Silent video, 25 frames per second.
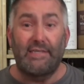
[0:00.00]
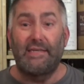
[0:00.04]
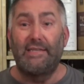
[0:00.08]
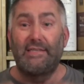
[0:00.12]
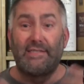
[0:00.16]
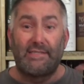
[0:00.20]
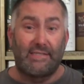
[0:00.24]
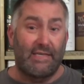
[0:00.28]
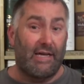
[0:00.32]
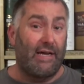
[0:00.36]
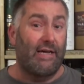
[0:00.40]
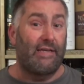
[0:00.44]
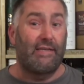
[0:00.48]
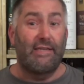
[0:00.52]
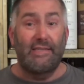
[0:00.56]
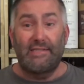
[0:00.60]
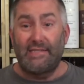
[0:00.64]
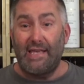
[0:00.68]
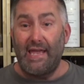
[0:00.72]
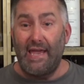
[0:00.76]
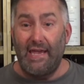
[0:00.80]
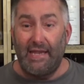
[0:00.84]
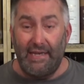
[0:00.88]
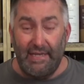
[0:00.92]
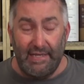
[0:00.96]
Inside,
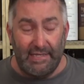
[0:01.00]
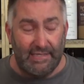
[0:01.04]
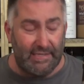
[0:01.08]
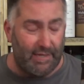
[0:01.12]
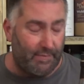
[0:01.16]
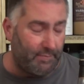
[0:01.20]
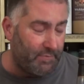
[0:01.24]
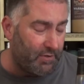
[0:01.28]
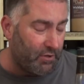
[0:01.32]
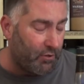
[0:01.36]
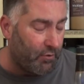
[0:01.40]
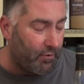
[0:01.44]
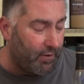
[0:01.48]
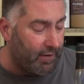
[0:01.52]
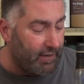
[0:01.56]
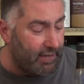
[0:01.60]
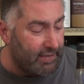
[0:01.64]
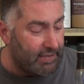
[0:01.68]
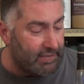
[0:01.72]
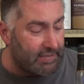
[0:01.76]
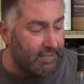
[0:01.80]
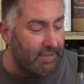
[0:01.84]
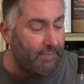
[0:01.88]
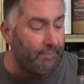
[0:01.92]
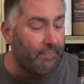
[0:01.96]
it's 80 some
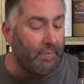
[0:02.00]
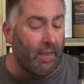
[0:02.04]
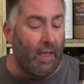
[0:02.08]
degrees.